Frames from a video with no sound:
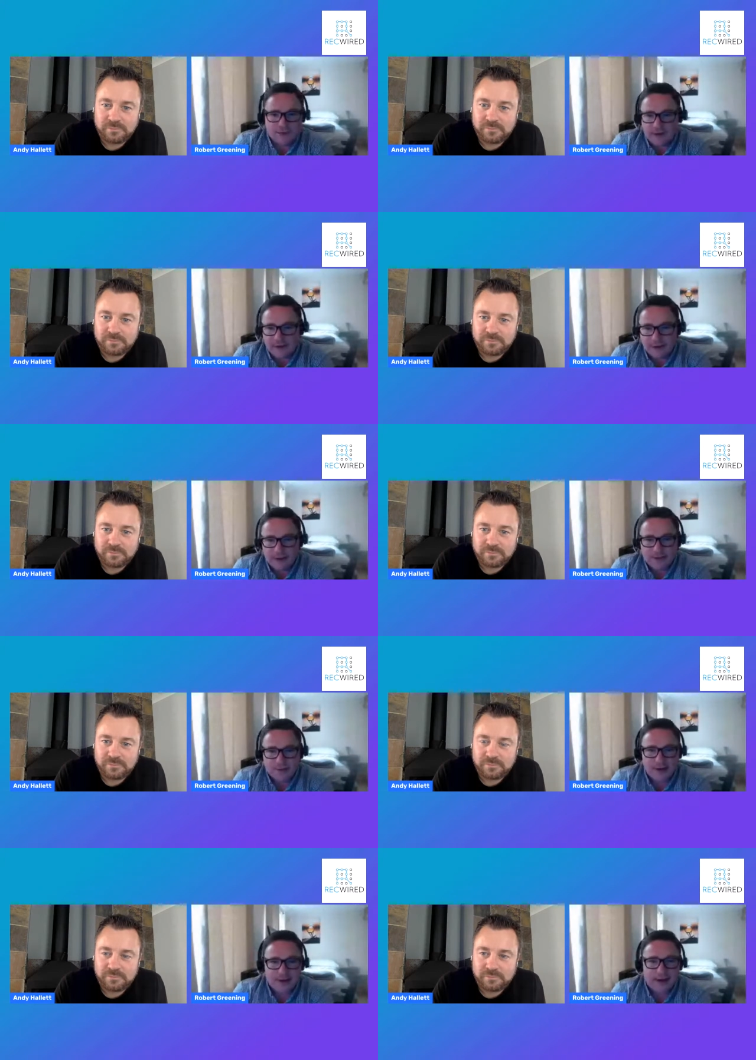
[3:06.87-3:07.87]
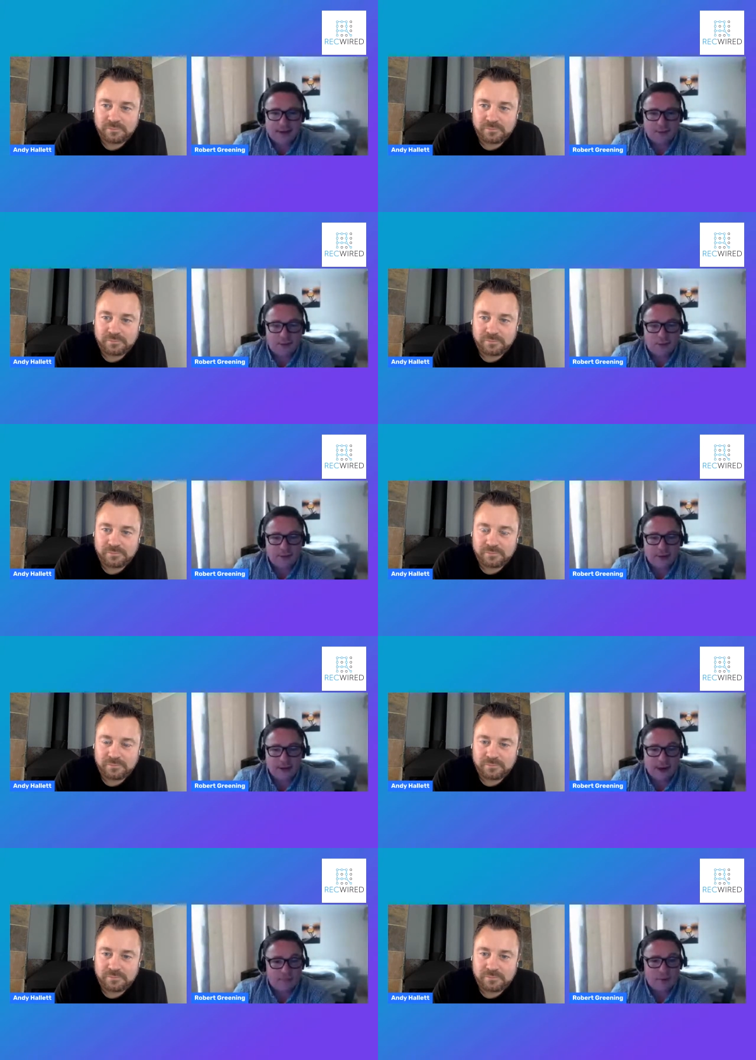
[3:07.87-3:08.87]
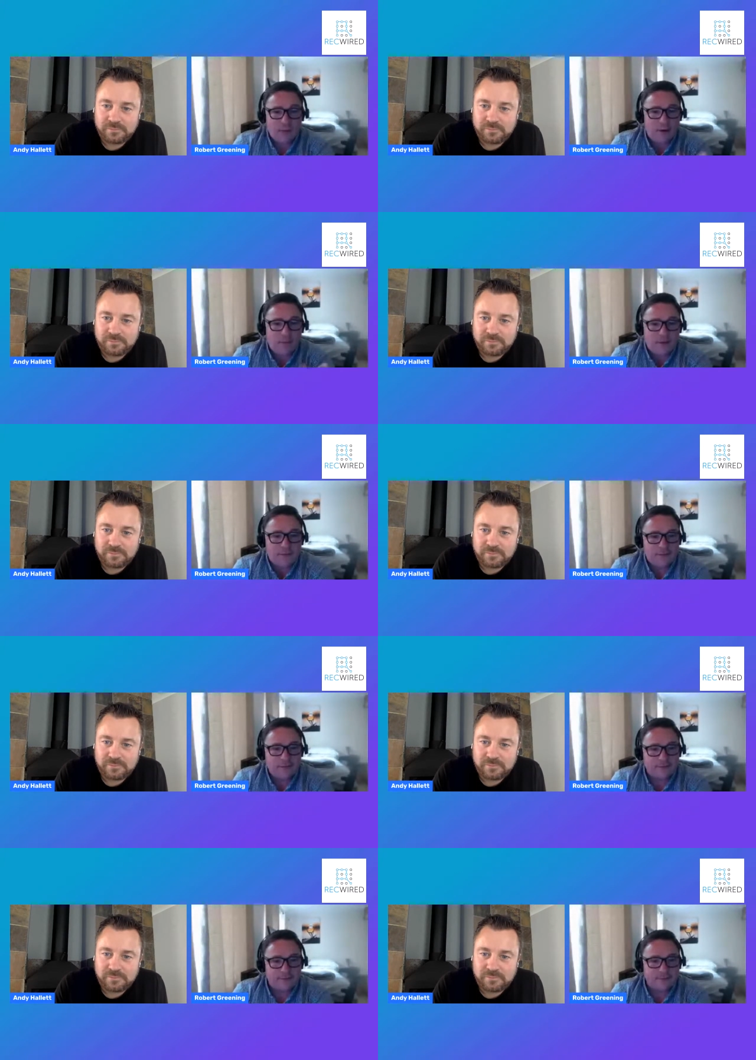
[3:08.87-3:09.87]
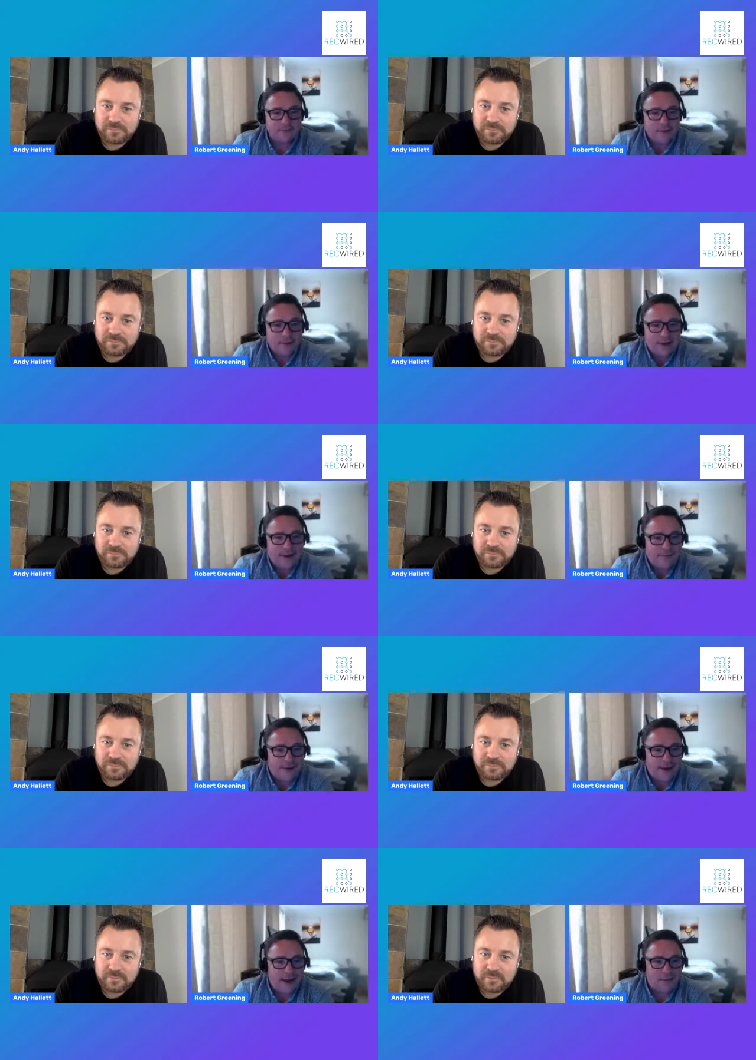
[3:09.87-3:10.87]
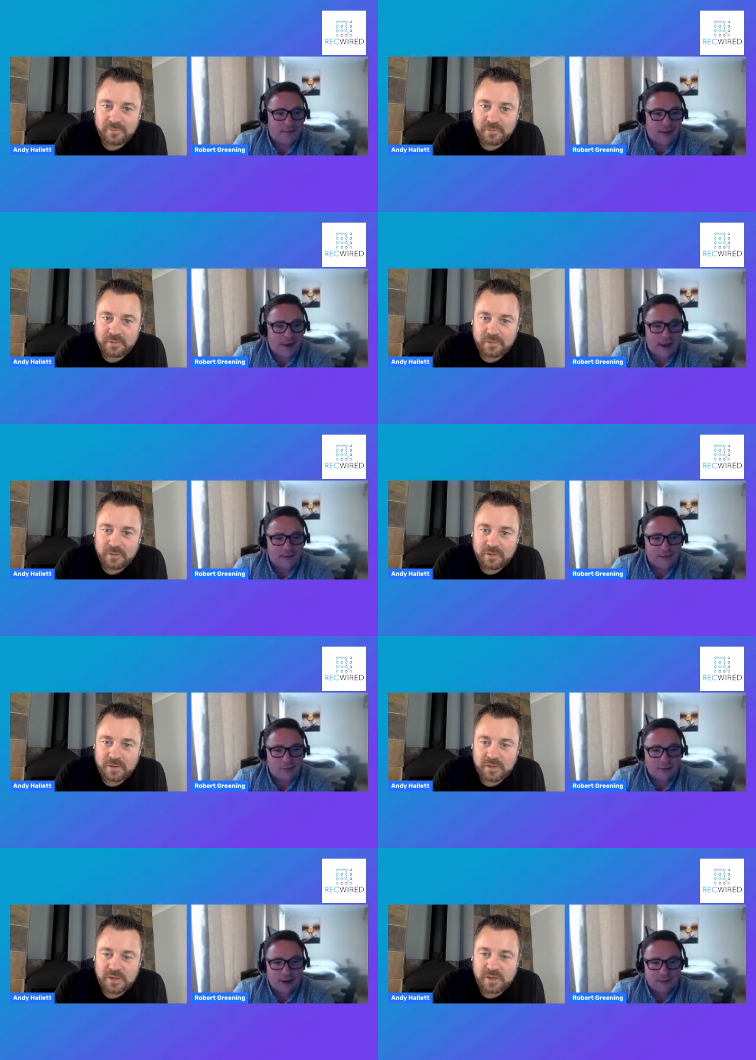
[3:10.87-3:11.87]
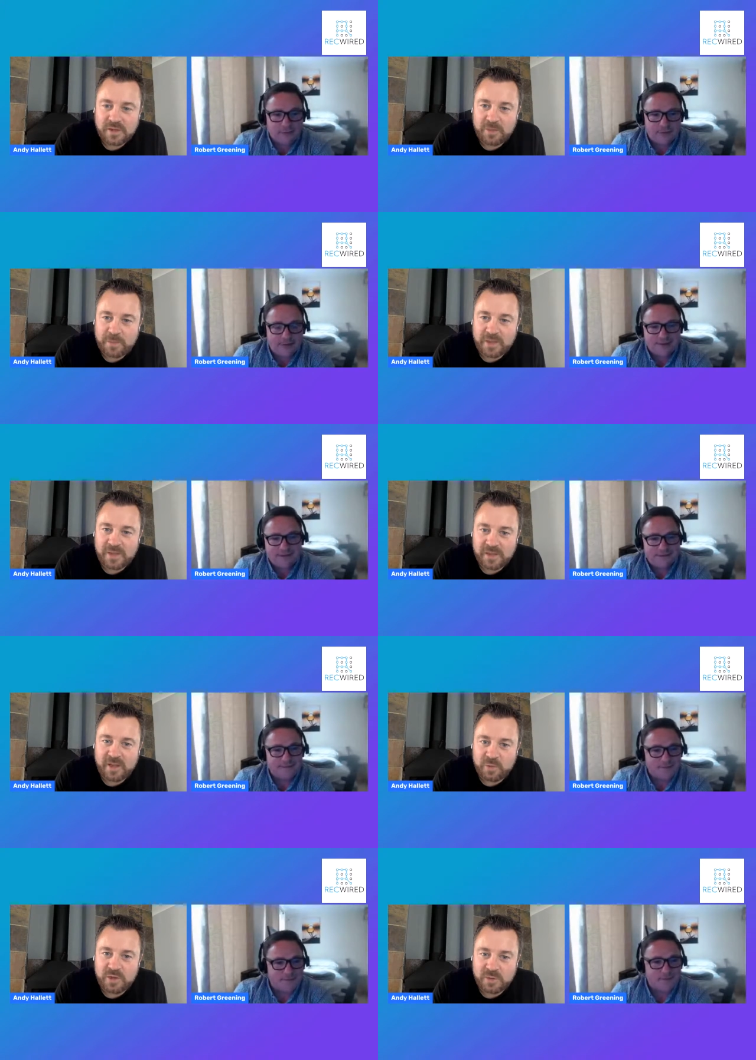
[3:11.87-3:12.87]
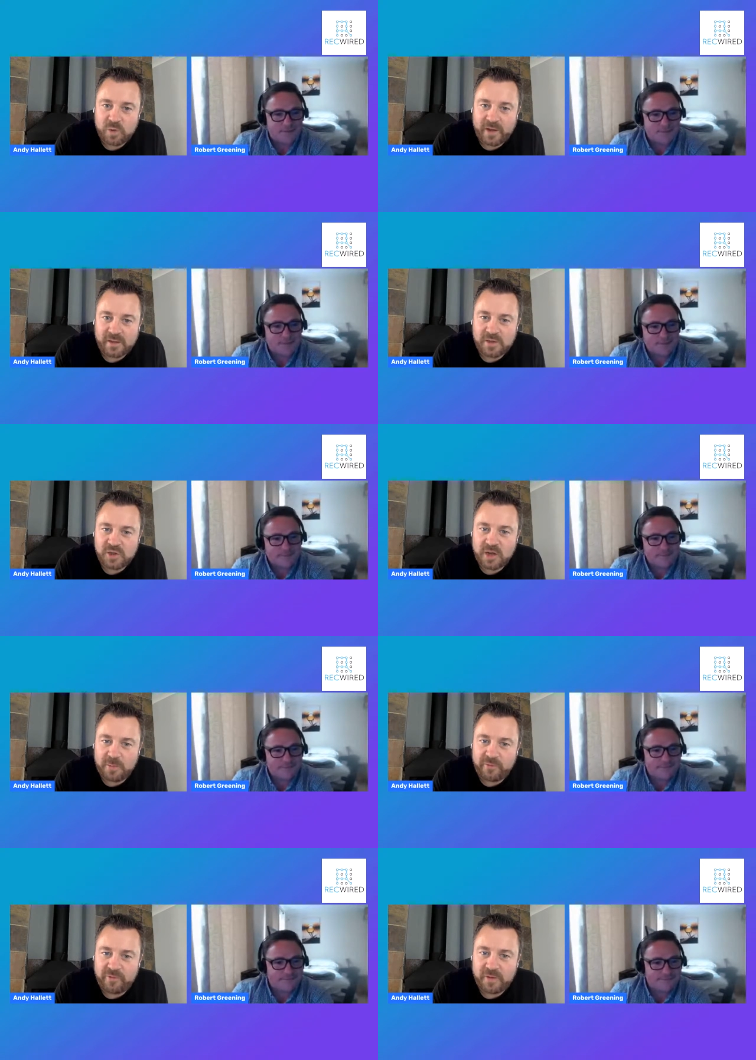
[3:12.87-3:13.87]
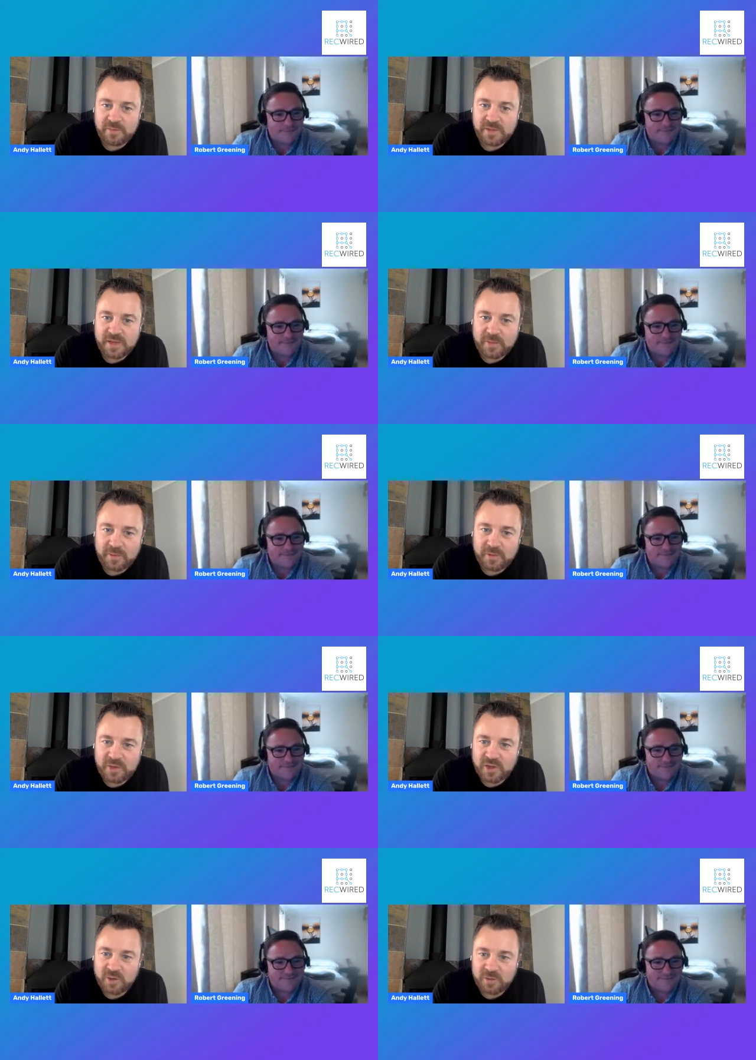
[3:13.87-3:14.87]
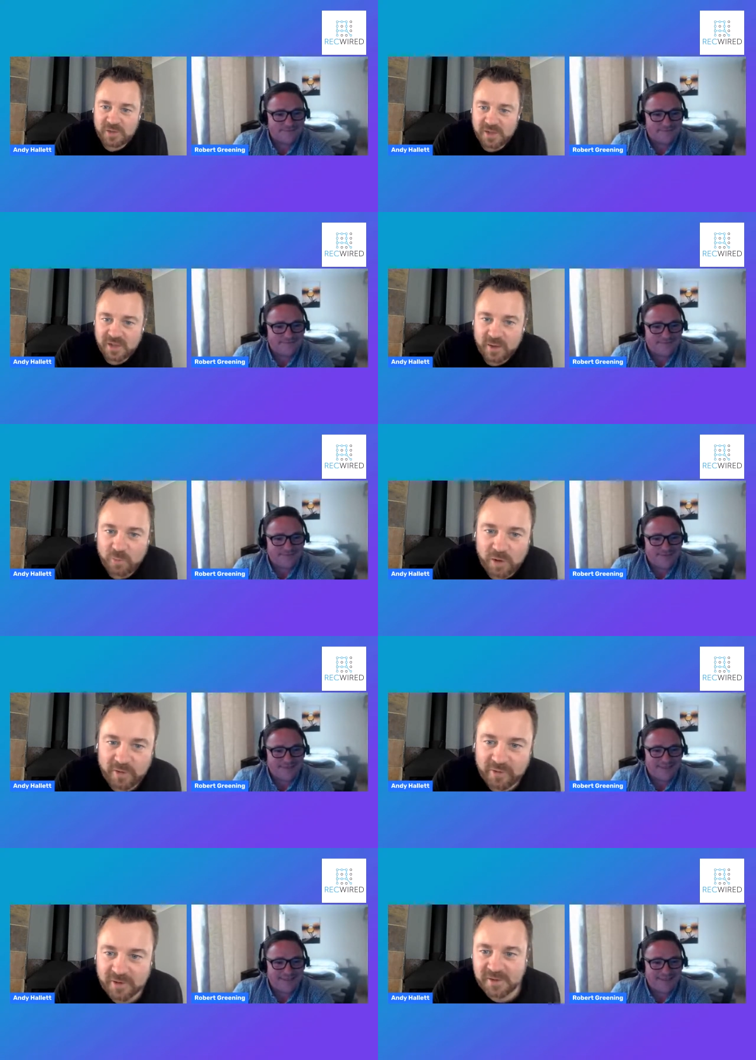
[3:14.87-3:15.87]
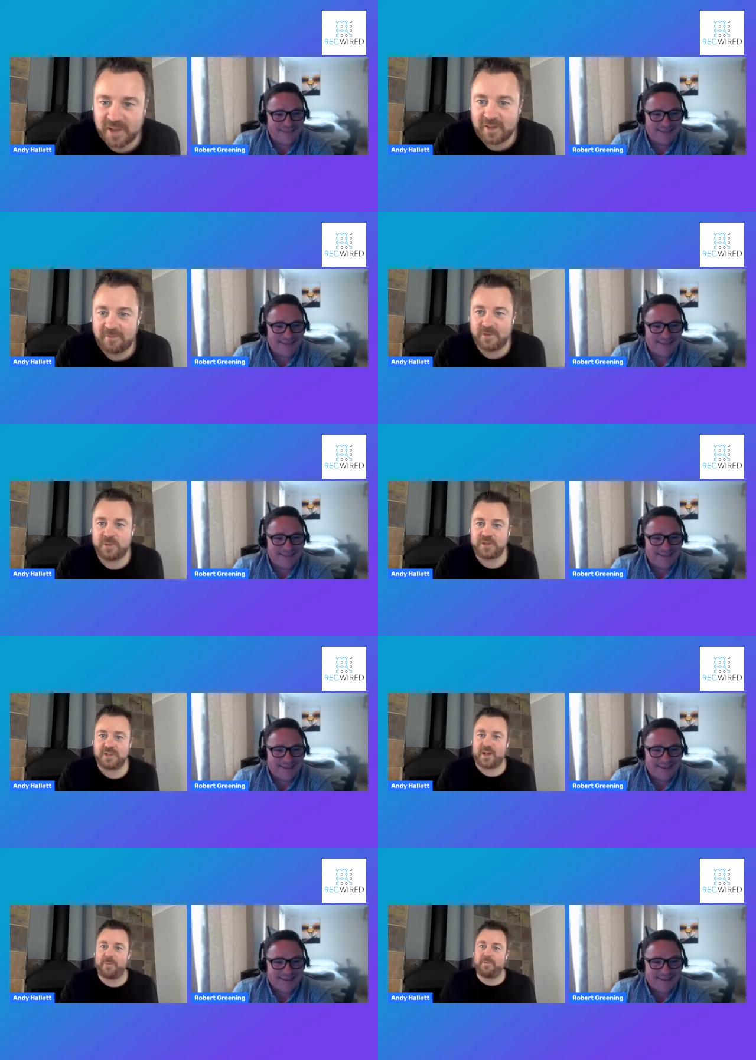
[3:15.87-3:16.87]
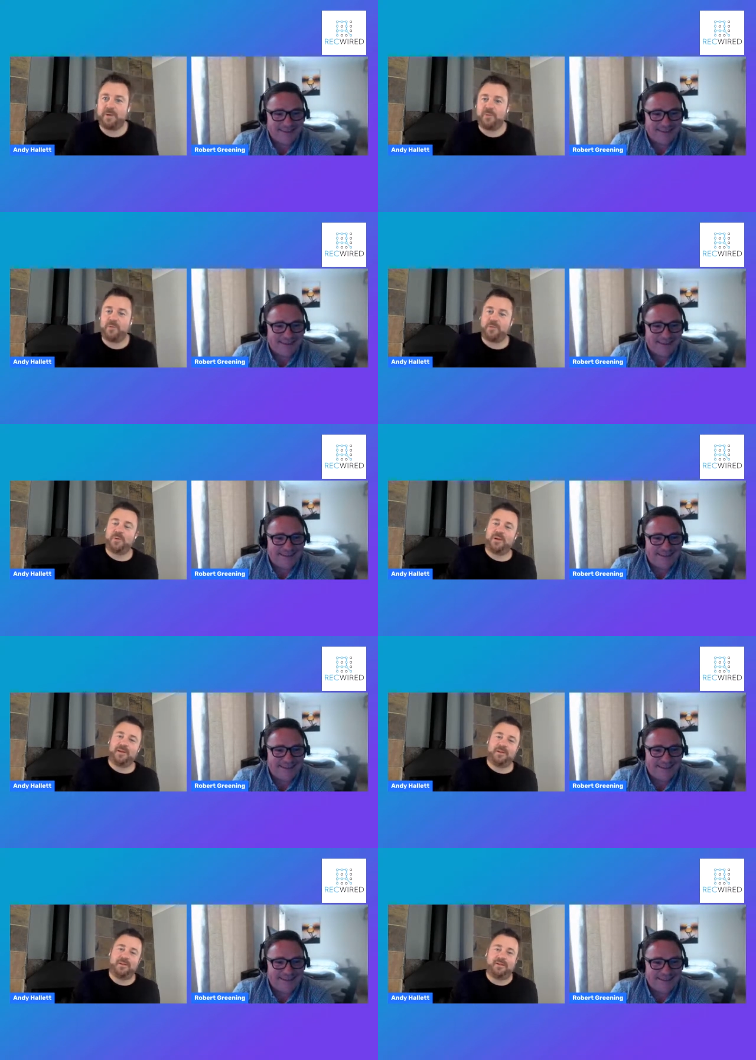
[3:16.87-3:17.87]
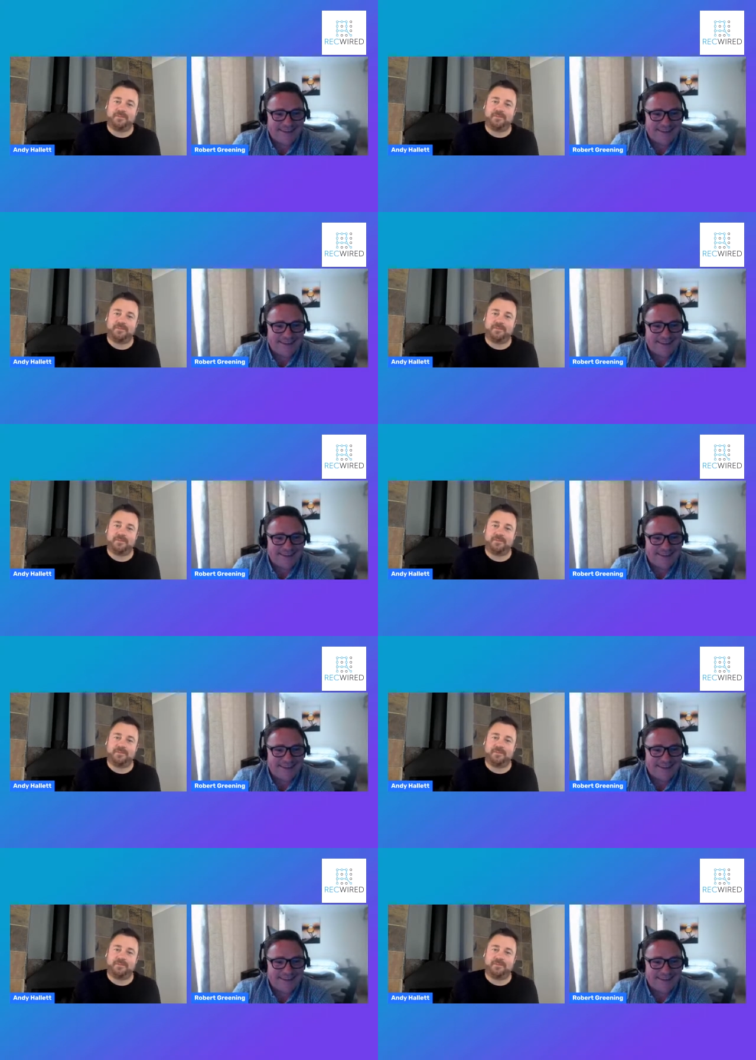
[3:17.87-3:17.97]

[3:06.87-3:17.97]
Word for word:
Speaker 1: got to know the guys well at Cloud Call, and then yeah, a role come up and here I am. But yeah, it's all around. So, so, basically,
Speaker 2: you were just waiting to jump for them to tap you on the shoulder and say, "Come work for us." Yeah, you were just tapping them up all the way.